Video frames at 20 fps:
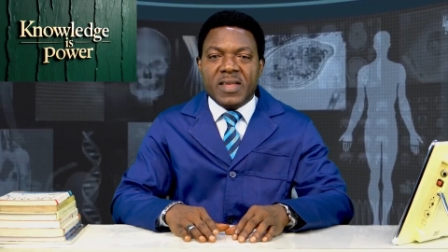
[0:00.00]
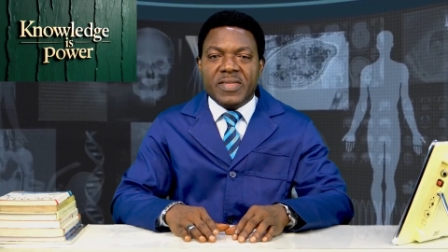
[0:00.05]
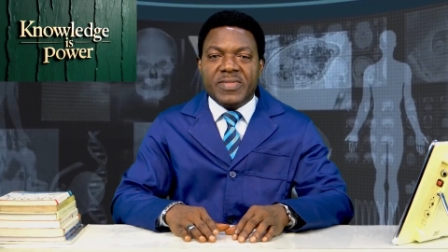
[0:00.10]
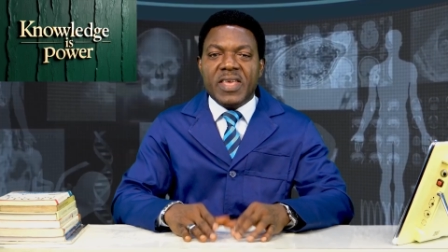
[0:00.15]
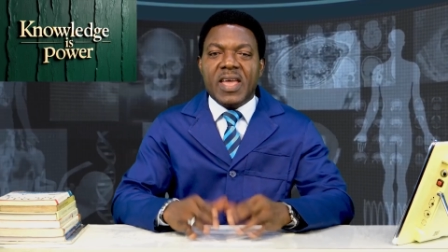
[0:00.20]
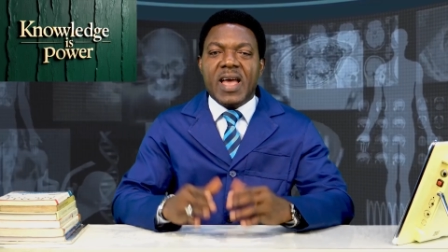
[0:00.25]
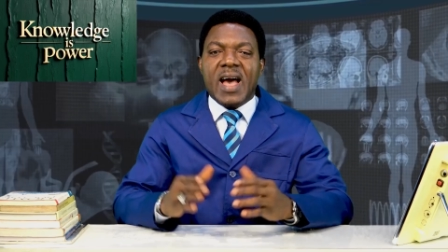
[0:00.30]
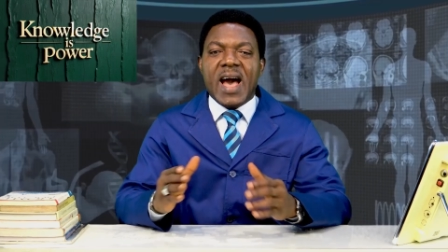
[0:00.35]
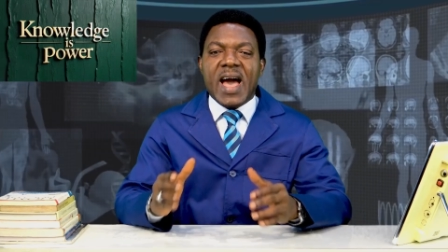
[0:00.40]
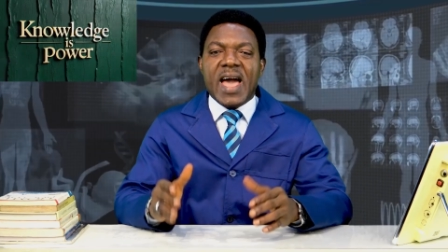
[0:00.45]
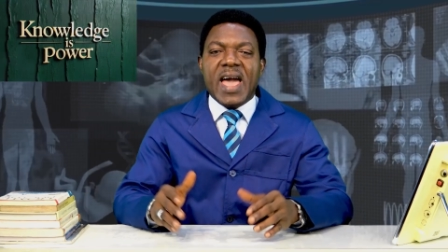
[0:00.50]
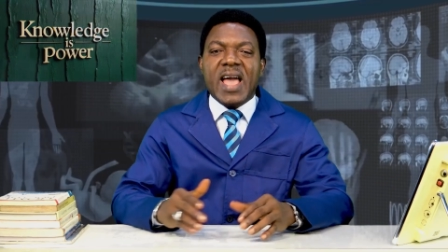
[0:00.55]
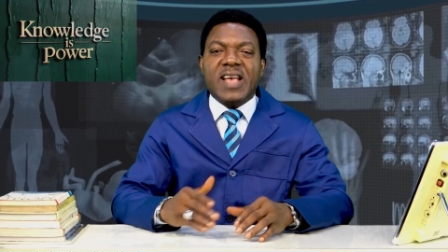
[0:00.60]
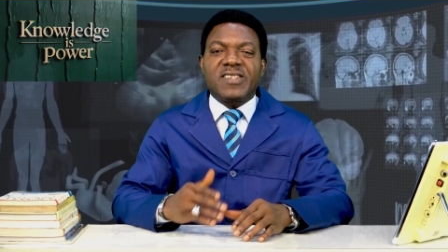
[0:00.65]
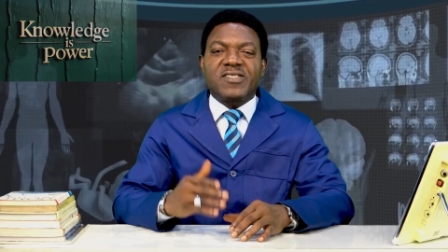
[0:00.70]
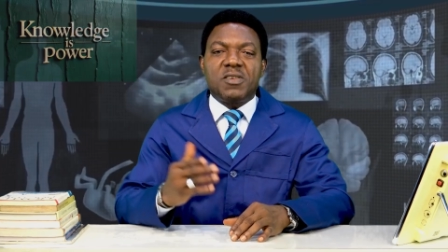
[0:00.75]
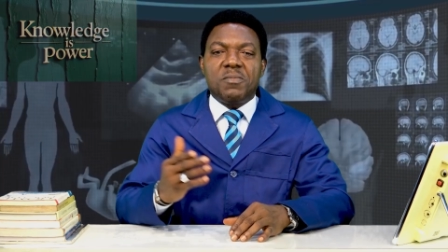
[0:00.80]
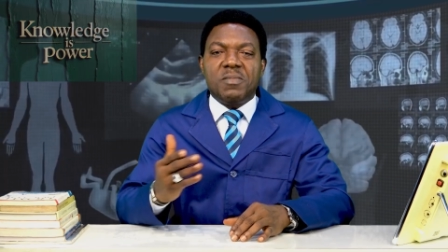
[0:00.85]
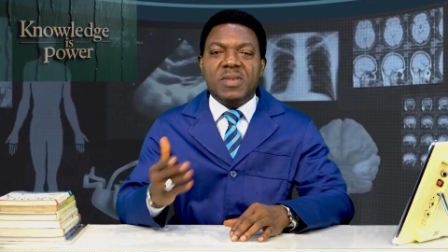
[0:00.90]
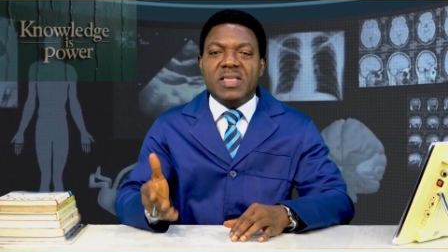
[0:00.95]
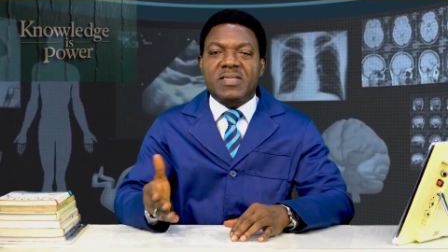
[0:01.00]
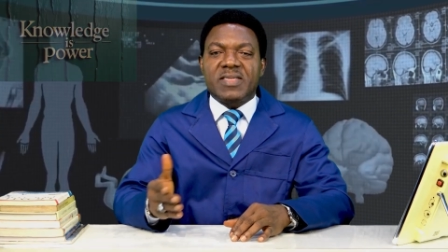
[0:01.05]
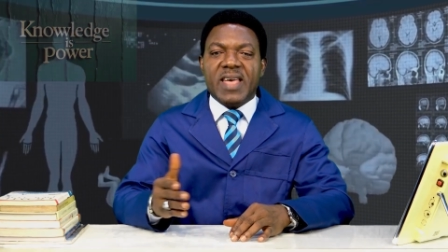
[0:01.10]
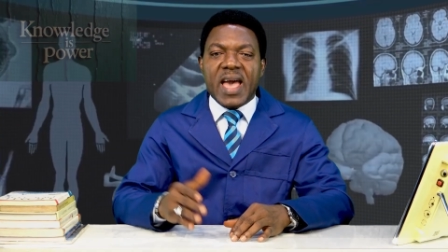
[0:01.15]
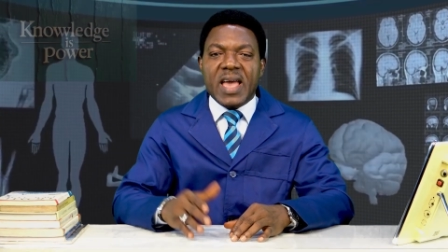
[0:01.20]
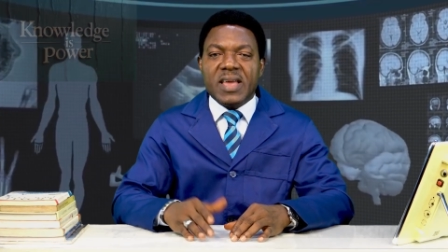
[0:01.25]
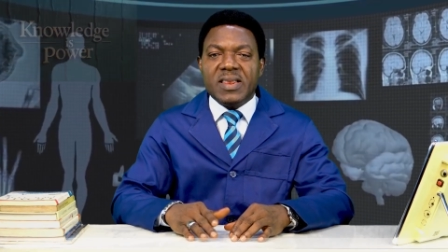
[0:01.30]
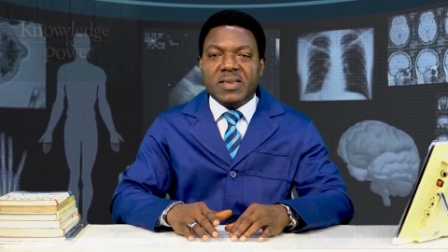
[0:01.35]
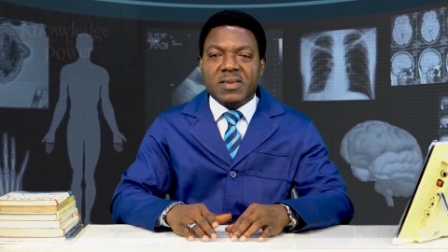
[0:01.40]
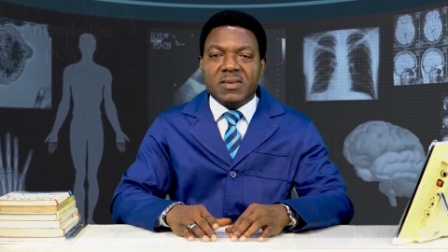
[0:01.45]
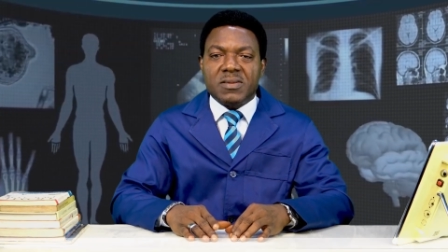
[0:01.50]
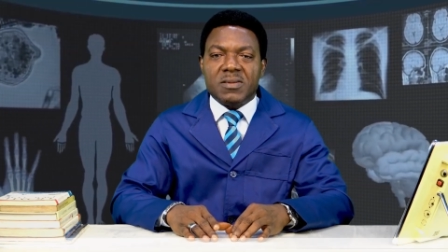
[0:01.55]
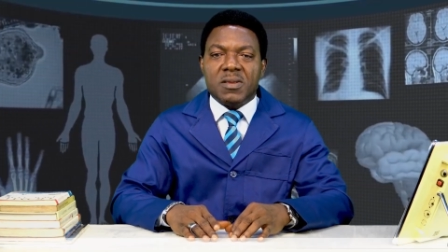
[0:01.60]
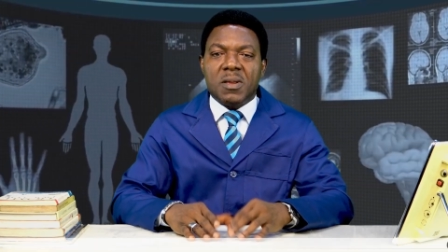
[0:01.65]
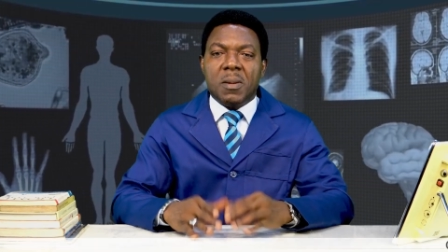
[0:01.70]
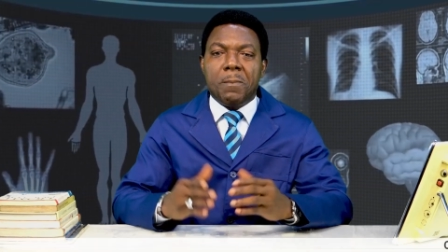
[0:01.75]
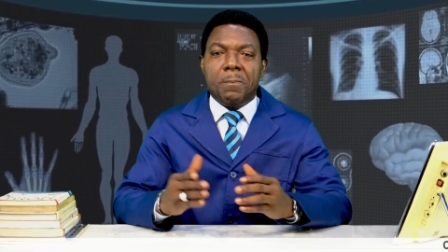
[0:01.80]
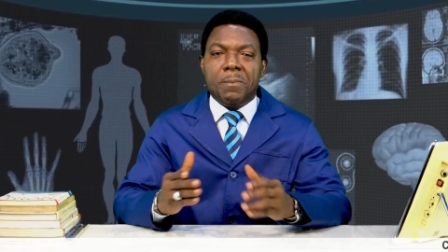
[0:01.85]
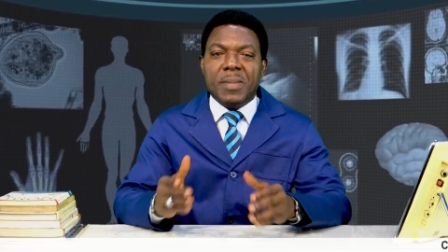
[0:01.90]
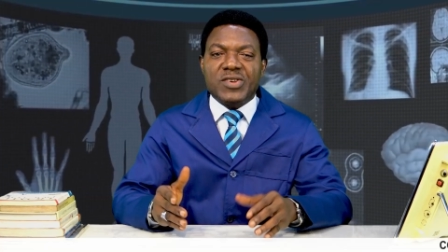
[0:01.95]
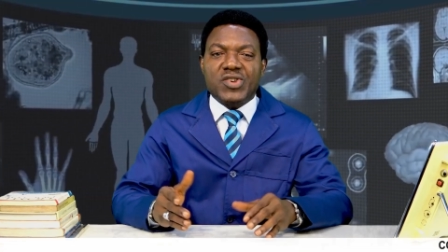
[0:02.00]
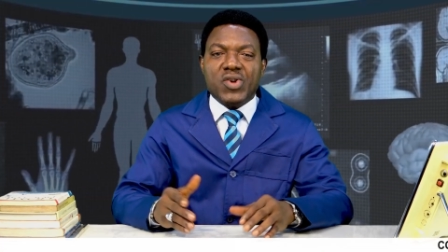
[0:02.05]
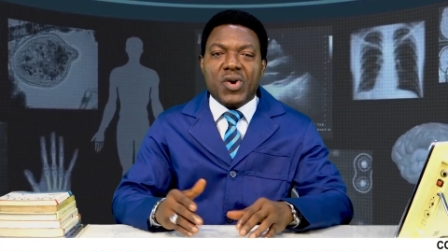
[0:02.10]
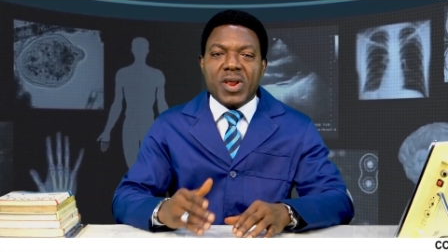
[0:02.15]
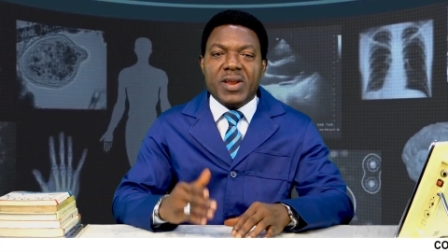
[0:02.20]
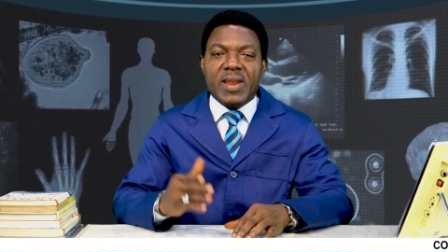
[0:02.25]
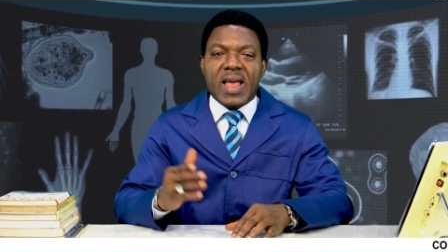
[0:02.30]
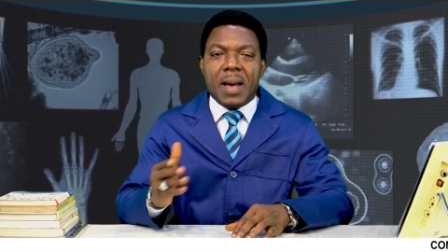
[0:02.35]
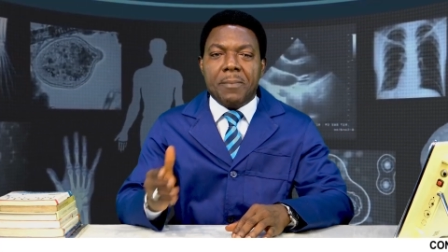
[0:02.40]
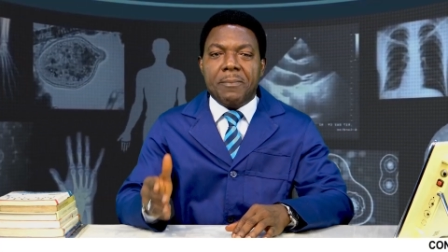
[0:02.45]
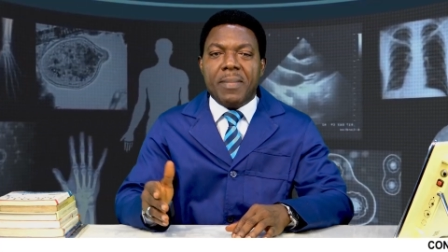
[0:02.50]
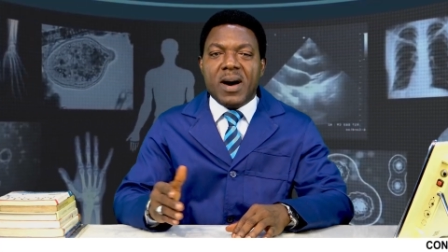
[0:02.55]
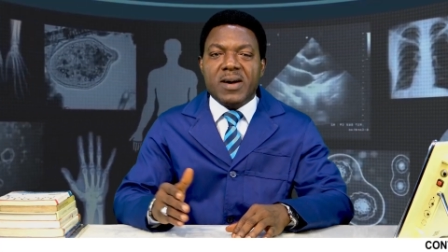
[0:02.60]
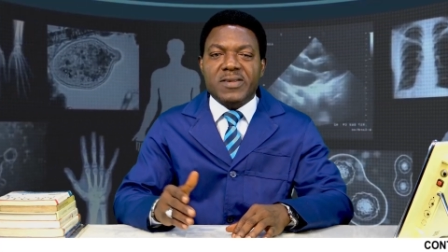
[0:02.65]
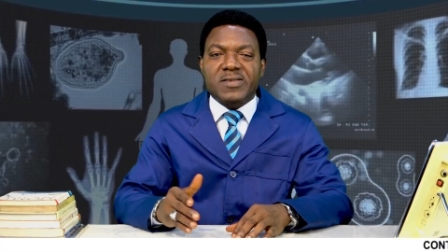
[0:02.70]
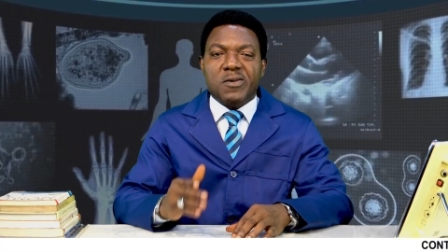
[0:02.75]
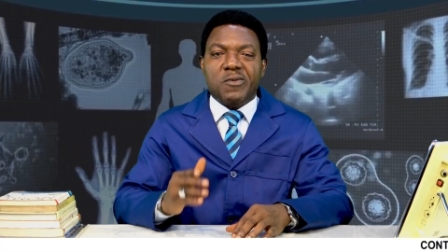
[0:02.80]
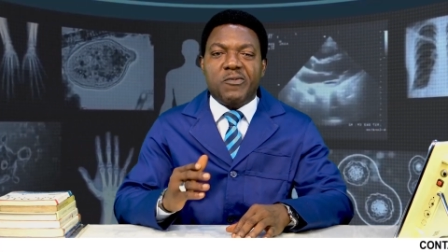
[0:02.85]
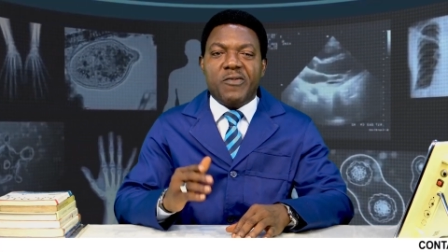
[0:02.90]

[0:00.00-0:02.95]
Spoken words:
They are extremely tiny, measuring about